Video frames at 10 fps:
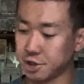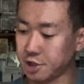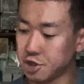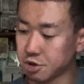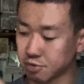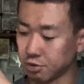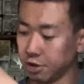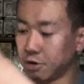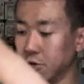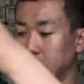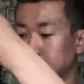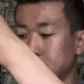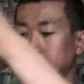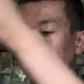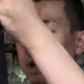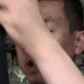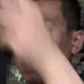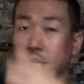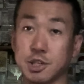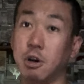This T-shirt is really cool actually,
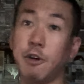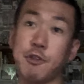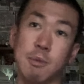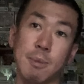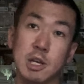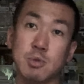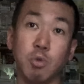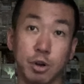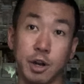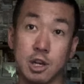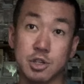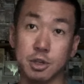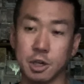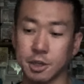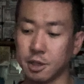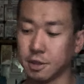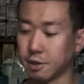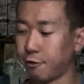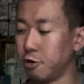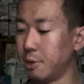because I saw a few of my mates wore it actually, and then
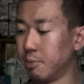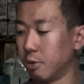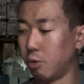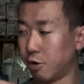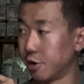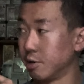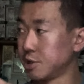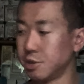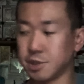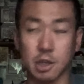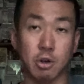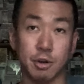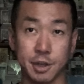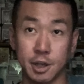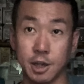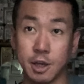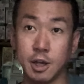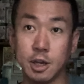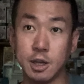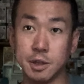a few people wore it as soon as they got the
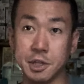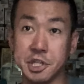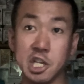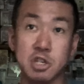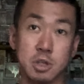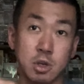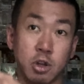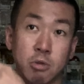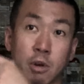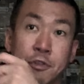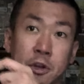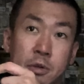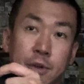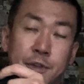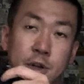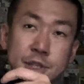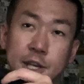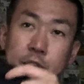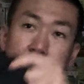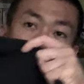T-shirts along with it, with their
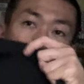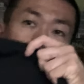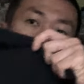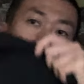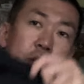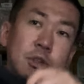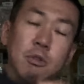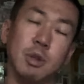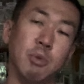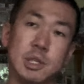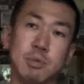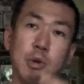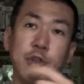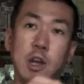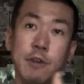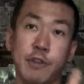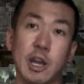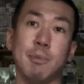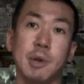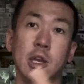tickets. So the ones with the
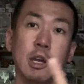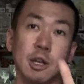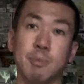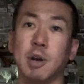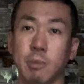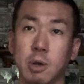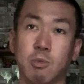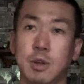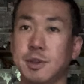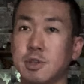VIP and the premium ones.